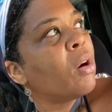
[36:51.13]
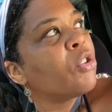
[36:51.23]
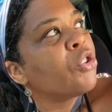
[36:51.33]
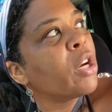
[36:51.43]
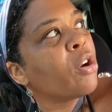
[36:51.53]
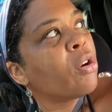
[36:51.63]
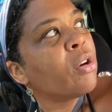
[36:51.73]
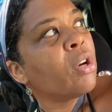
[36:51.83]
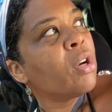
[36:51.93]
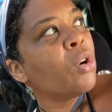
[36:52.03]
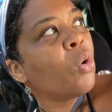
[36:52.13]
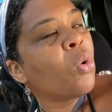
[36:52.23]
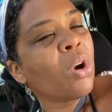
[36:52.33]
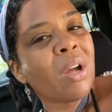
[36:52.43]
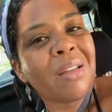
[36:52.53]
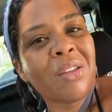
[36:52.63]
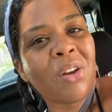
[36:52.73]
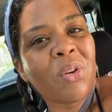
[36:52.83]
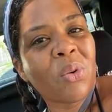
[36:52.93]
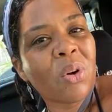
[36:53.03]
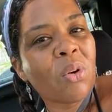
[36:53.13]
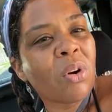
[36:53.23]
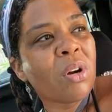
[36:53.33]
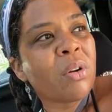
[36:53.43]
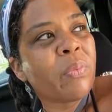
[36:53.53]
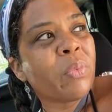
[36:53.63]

triggered, or you know, or